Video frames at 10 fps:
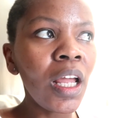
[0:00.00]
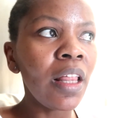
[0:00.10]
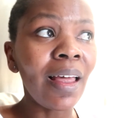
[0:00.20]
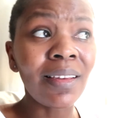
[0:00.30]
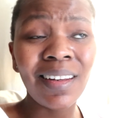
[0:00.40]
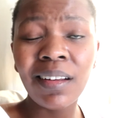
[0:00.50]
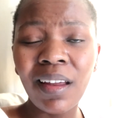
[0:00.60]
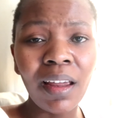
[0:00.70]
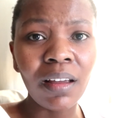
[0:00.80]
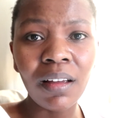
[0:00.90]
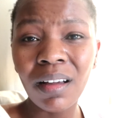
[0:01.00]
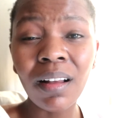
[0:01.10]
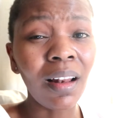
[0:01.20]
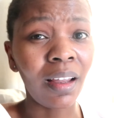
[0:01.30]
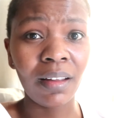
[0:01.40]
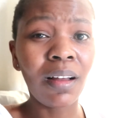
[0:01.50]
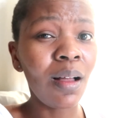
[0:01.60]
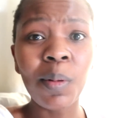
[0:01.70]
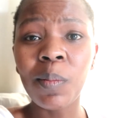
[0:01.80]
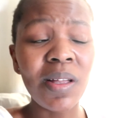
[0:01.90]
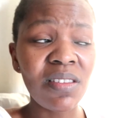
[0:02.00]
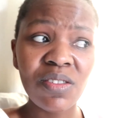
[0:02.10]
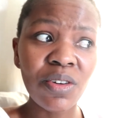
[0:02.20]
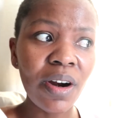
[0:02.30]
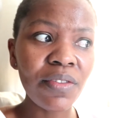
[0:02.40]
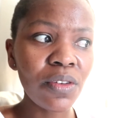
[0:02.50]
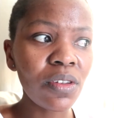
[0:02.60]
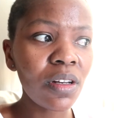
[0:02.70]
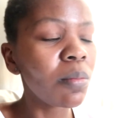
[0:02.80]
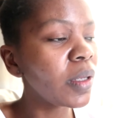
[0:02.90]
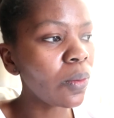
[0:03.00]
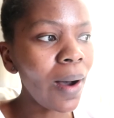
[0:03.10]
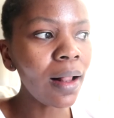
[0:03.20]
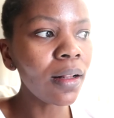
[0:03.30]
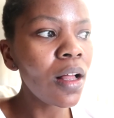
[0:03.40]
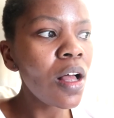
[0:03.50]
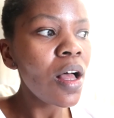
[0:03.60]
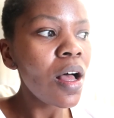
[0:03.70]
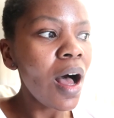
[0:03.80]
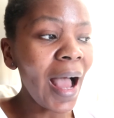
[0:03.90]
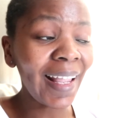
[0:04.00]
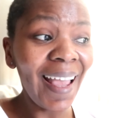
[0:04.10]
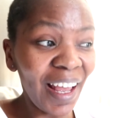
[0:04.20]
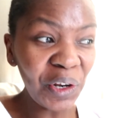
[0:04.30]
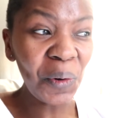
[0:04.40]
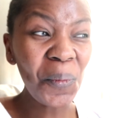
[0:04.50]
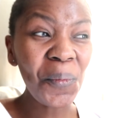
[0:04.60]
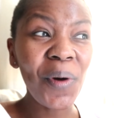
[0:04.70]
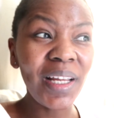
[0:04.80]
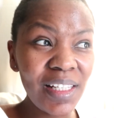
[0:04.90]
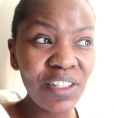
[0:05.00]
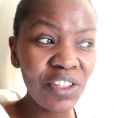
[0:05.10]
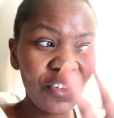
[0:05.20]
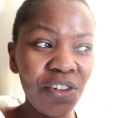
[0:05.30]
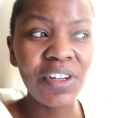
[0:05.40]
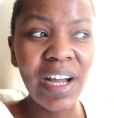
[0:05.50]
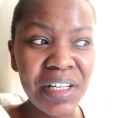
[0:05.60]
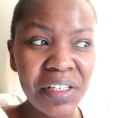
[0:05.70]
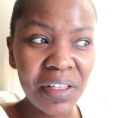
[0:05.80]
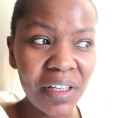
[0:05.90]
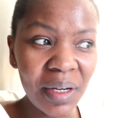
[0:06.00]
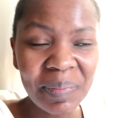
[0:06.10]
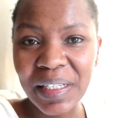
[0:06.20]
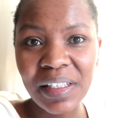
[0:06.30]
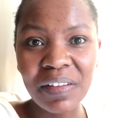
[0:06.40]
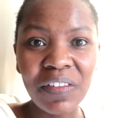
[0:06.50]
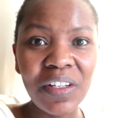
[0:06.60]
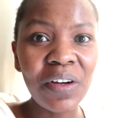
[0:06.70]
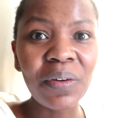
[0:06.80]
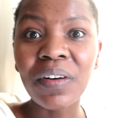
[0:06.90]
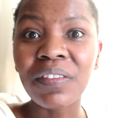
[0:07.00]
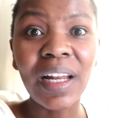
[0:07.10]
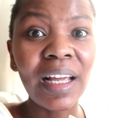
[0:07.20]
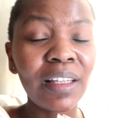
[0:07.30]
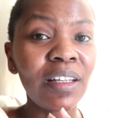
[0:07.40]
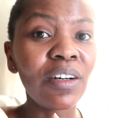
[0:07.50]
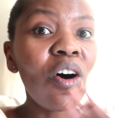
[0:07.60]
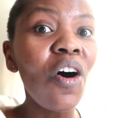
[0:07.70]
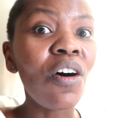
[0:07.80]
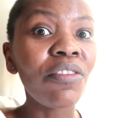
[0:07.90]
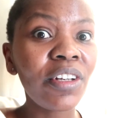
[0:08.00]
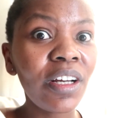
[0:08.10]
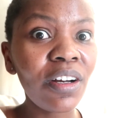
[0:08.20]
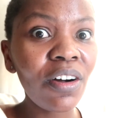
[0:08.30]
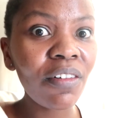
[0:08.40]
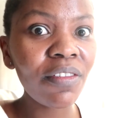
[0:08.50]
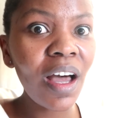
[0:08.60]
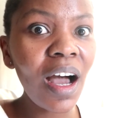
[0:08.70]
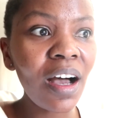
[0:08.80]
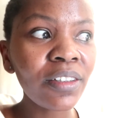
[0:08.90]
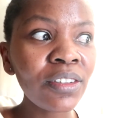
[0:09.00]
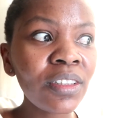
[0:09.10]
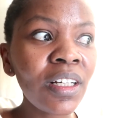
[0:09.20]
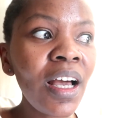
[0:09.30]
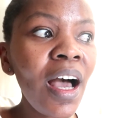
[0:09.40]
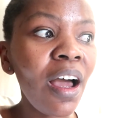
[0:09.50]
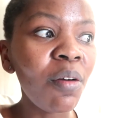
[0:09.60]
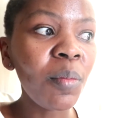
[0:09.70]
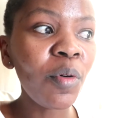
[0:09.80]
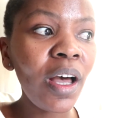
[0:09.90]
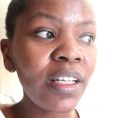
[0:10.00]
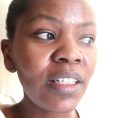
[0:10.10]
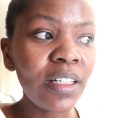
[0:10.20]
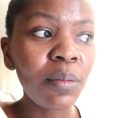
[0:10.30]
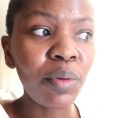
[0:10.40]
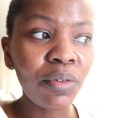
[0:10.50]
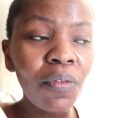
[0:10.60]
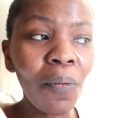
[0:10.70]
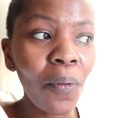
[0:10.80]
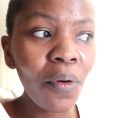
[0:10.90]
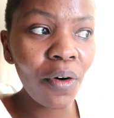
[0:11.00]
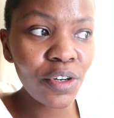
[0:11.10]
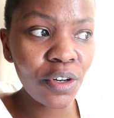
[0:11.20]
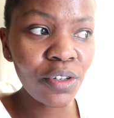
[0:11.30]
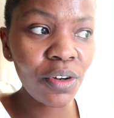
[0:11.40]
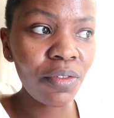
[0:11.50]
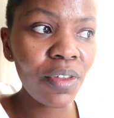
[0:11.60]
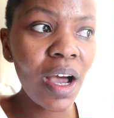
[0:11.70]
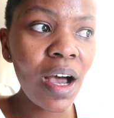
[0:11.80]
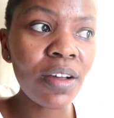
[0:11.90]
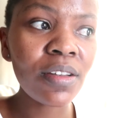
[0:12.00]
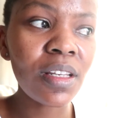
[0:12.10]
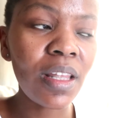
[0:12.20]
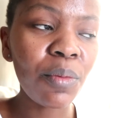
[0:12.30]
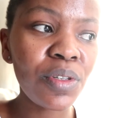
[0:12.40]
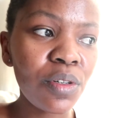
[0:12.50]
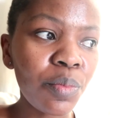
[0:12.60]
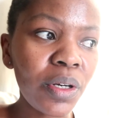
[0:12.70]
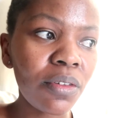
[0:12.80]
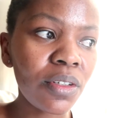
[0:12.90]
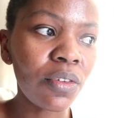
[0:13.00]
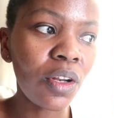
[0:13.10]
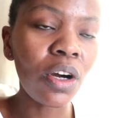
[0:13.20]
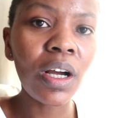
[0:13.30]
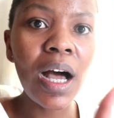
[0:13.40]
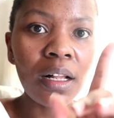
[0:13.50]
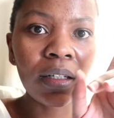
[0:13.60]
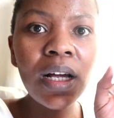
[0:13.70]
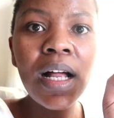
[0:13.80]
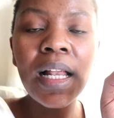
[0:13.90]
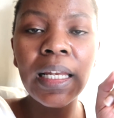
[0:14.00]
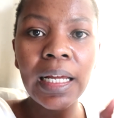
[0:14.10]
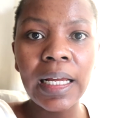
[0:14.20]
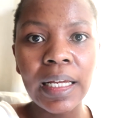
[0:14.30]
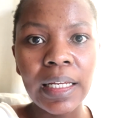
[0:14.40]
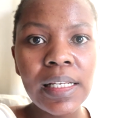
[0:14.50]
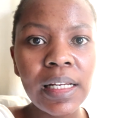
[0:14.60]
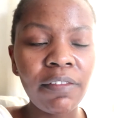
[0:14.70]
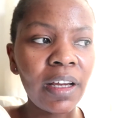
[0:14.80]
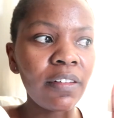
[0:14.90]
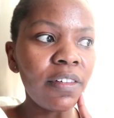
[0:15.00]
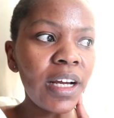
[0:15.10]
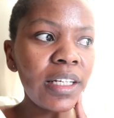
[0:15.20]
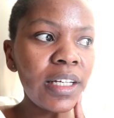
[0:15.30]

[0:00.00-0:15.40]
that's gonna take like a couple months to arrive, so it's gonna be a while. I cannot wait to show you guys the updated video of like the after of the house. I remember I did a before shot of the house, and that was in a previous vlog. I'll link it if I can find